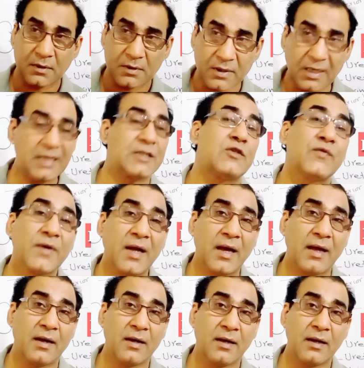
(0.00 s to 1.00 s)
transfer
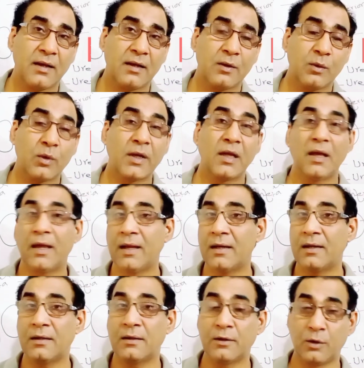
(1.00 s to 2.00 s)
RNA. Okay,
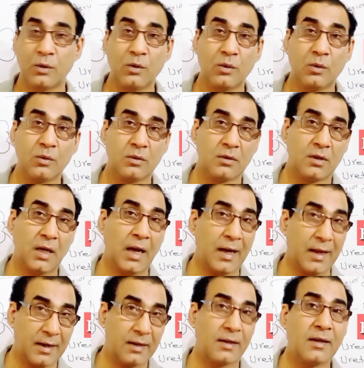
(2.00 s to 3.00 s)
and
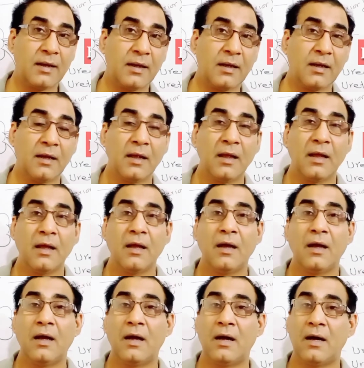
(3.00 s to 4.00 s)
RNA
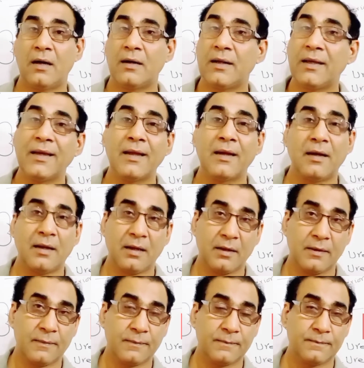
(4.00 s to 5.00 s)
or DNA,
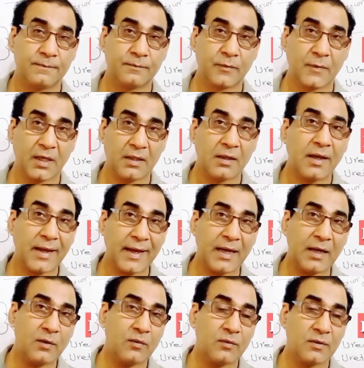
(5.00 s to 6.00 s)
they
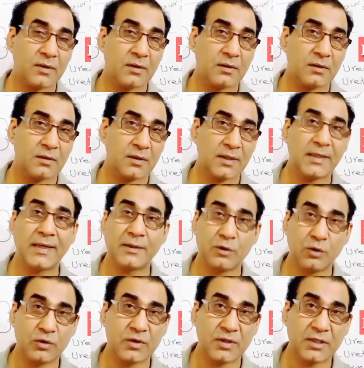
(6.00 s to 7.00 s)
have the
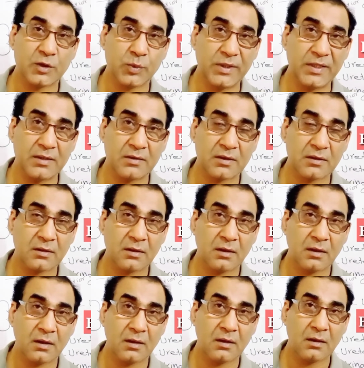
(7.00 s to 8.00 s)
nitrogenous waste.
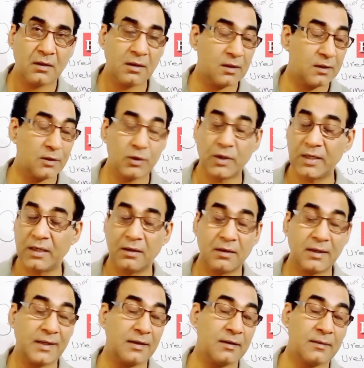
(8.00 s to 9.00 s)
Sorry,
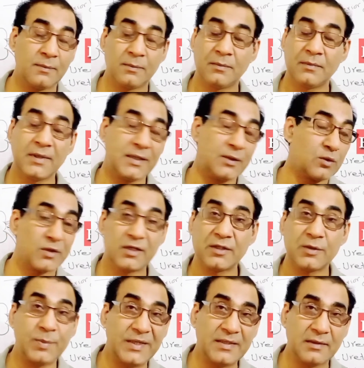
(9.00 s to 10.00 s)

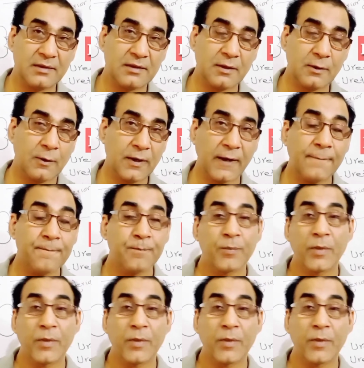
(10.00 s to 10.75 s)
nitrogenous bases. Okay,